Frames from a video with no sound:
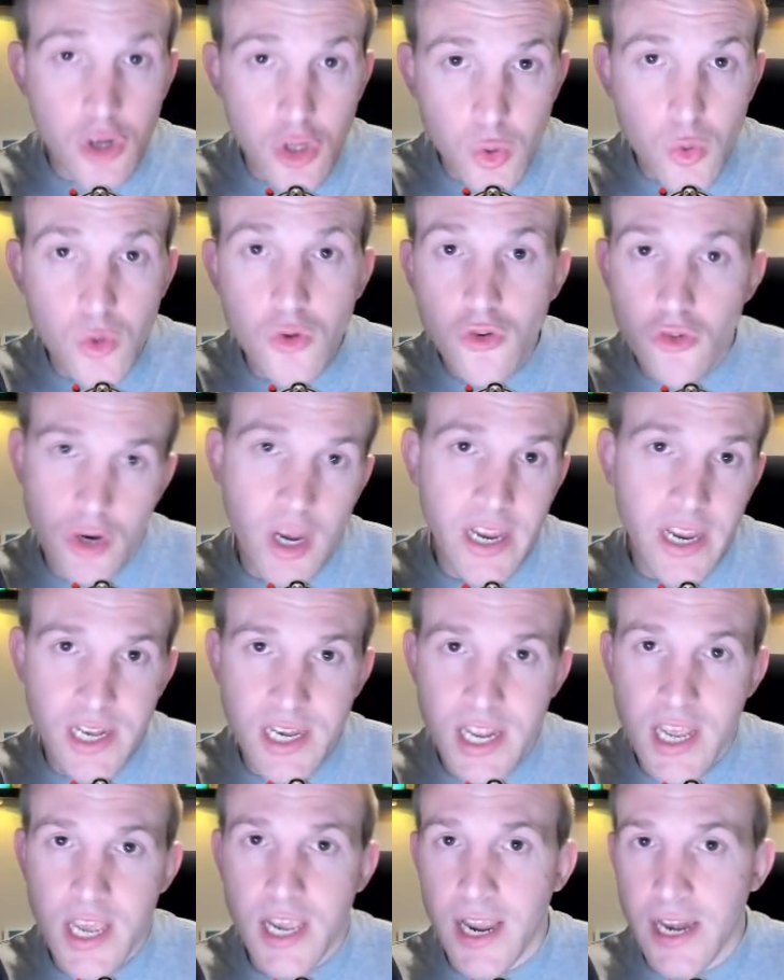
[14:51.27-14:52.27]
Don't try
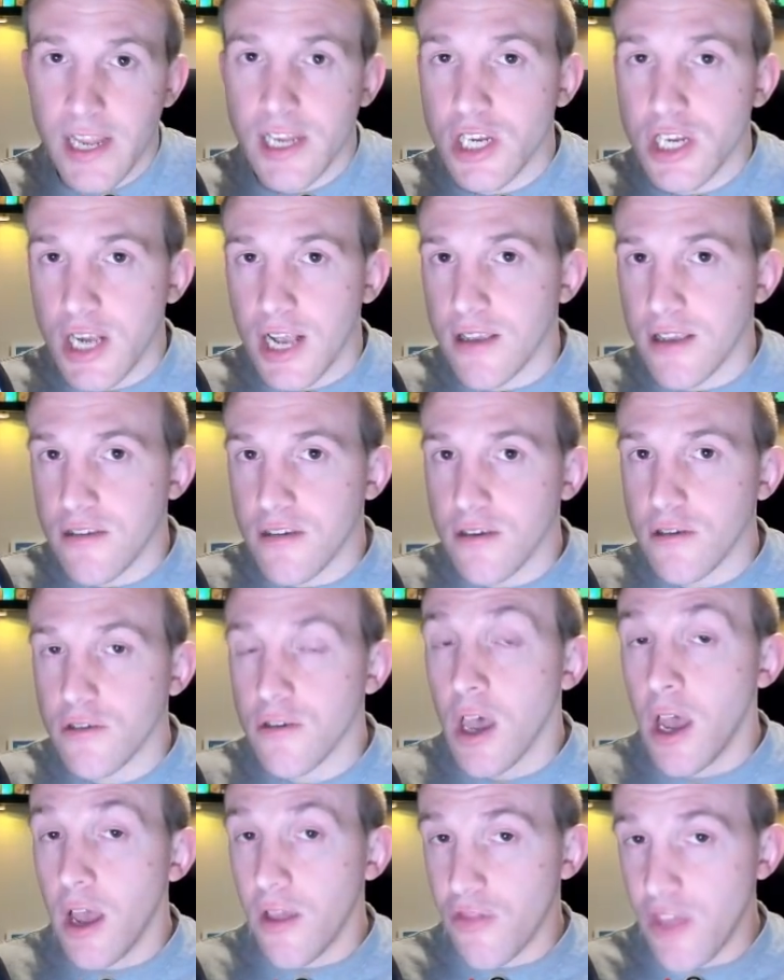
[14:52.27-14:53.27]
and take any
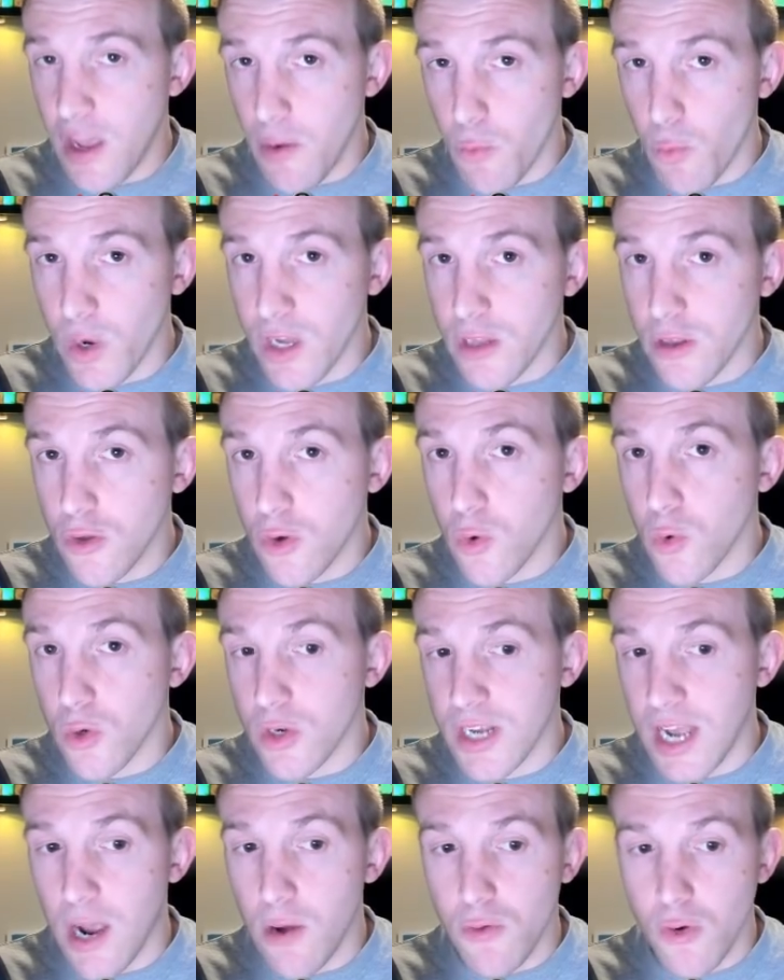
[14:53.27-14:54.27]
chances. They will go
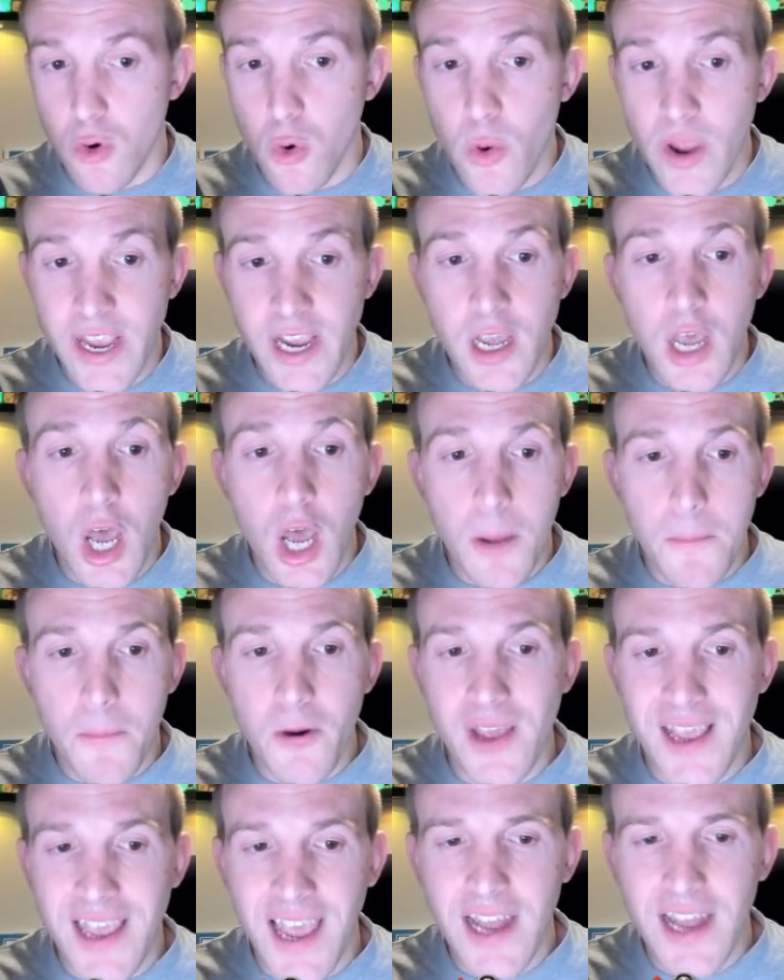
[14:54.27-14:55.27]
down quick.
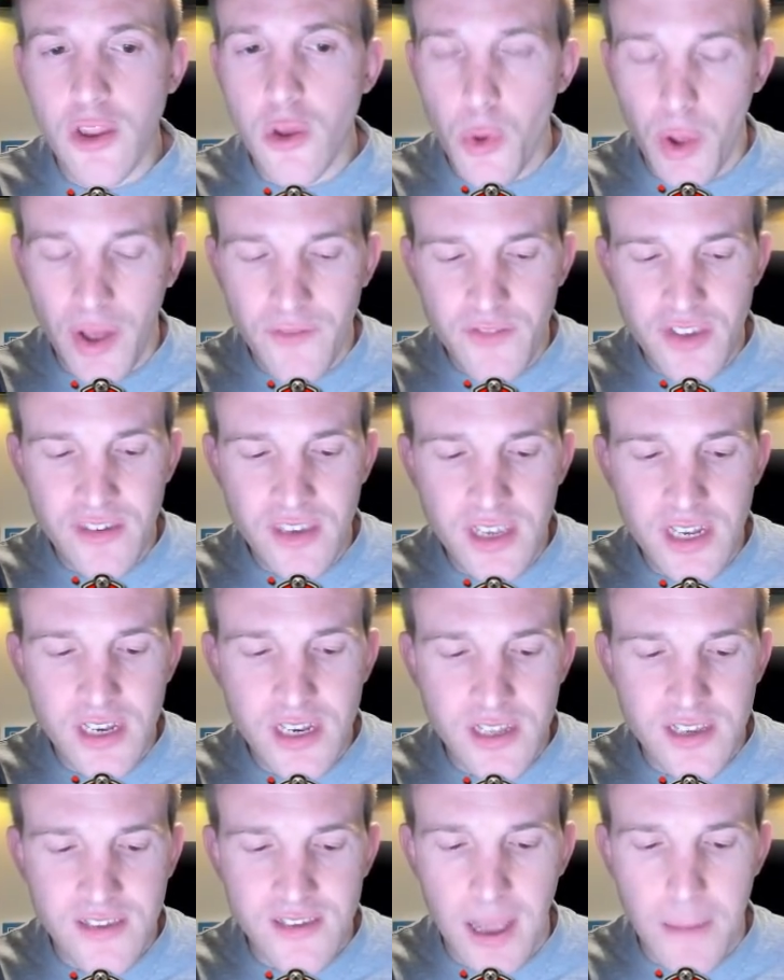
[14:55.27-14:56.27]
But again, you haven't seen
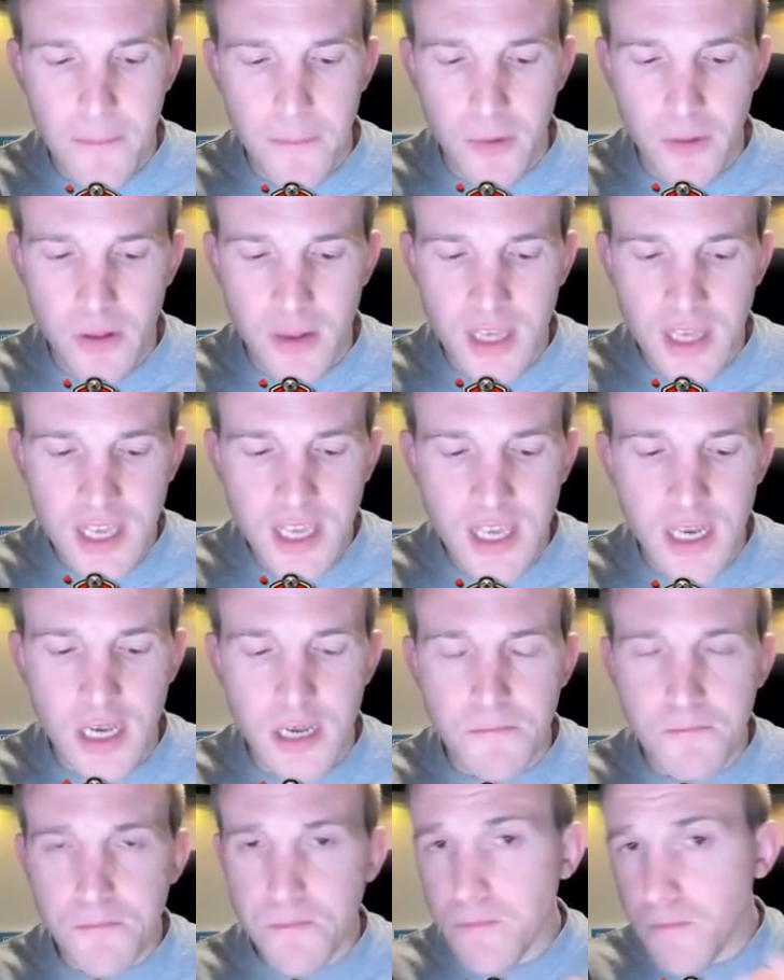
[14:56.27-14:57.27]
an example
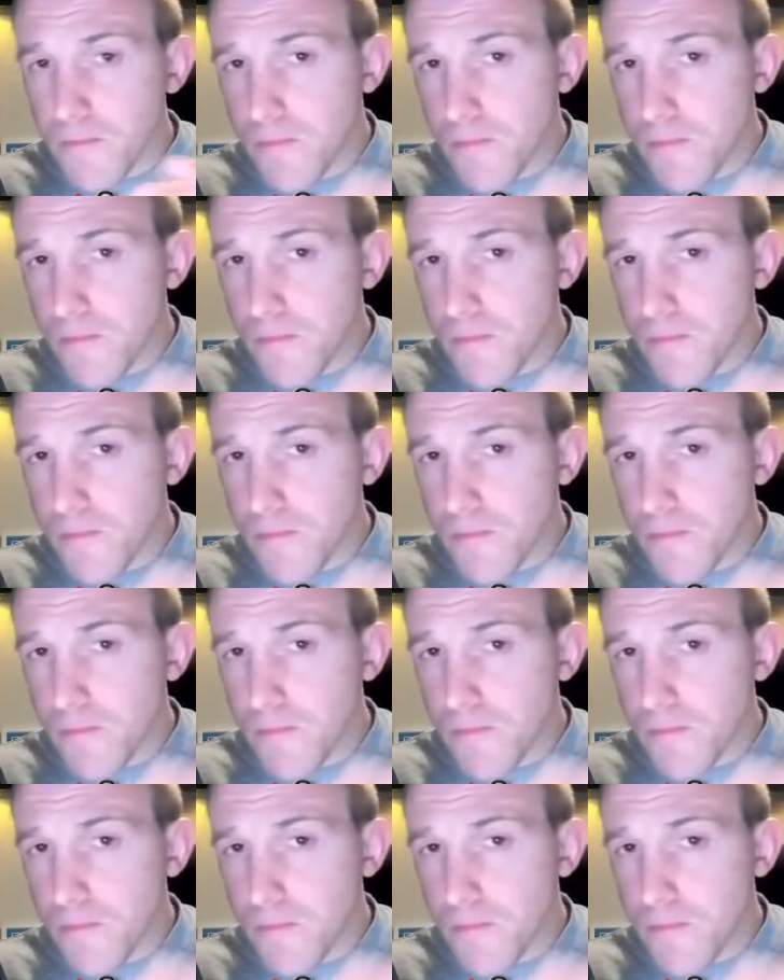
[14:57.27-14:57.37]
here.